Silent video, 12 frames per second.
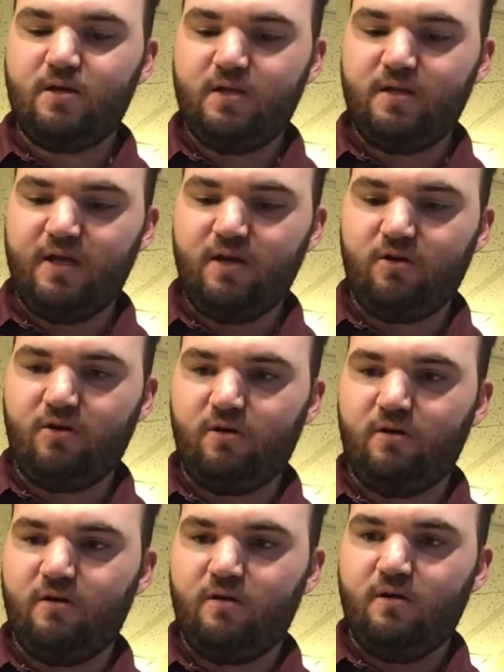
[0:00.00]

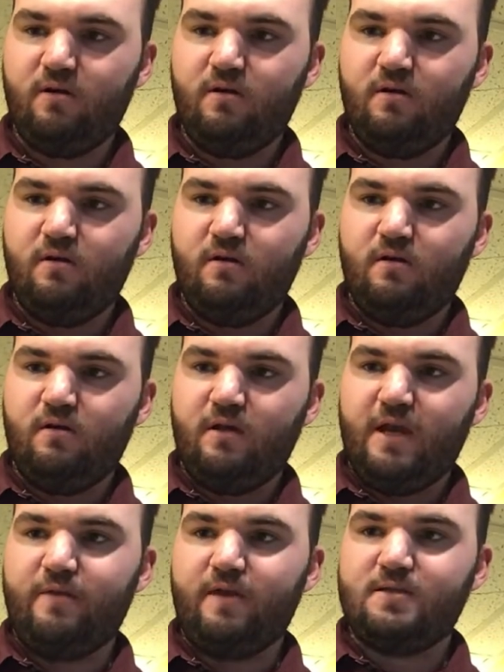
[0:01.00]
clearer
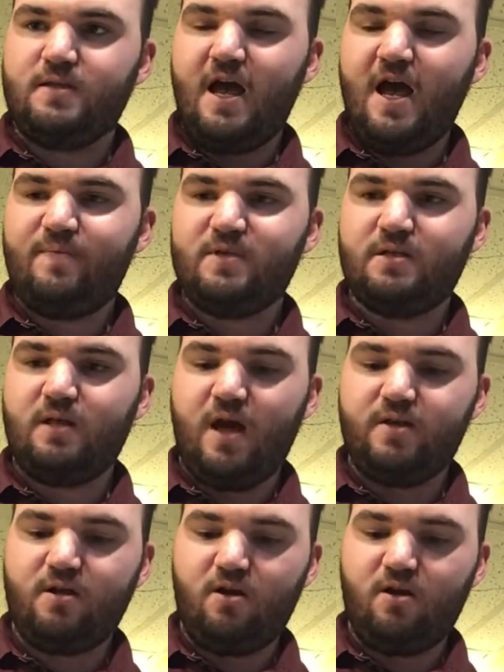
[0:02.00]
and the top is a lot